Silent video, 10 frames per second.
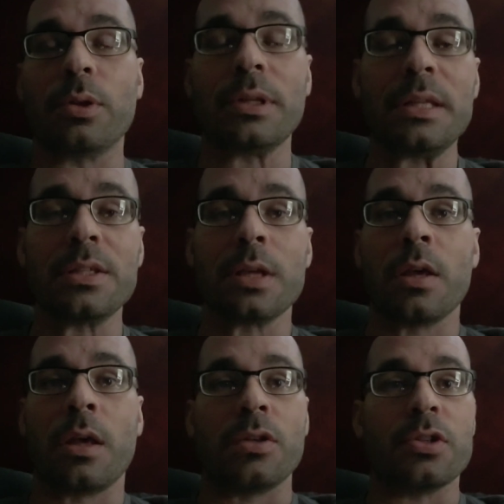please
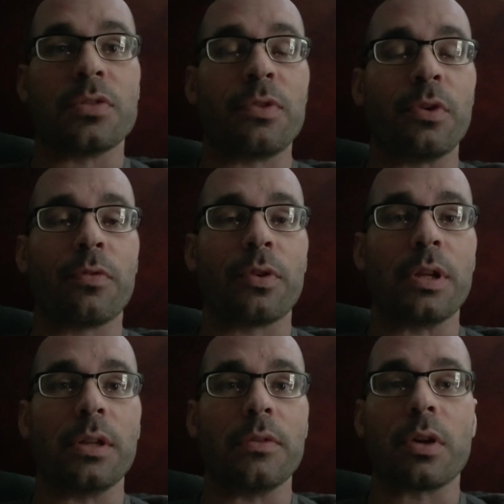just feel free
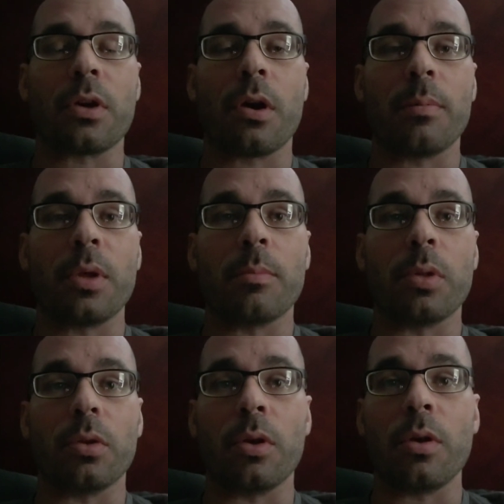to leave a comment
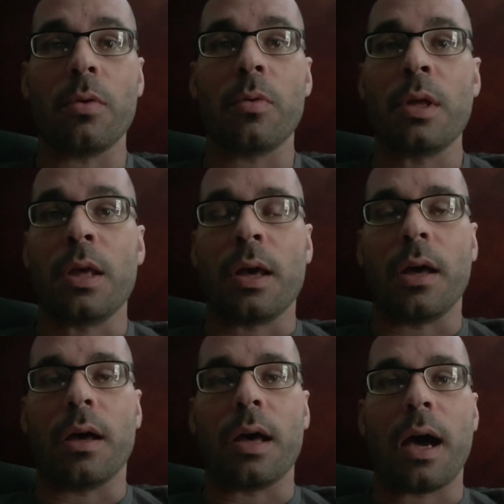below.
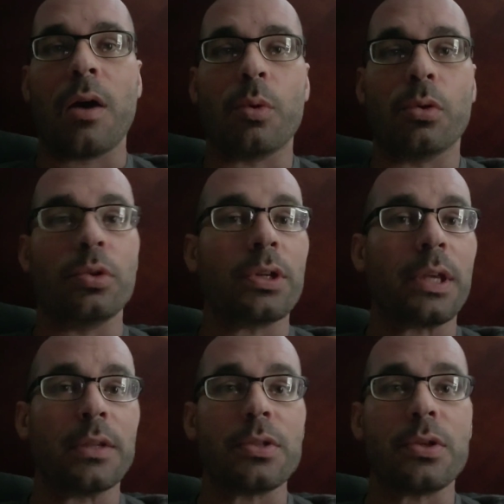I will look
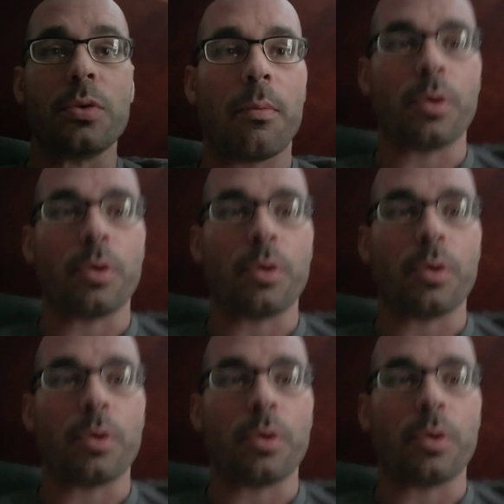into it.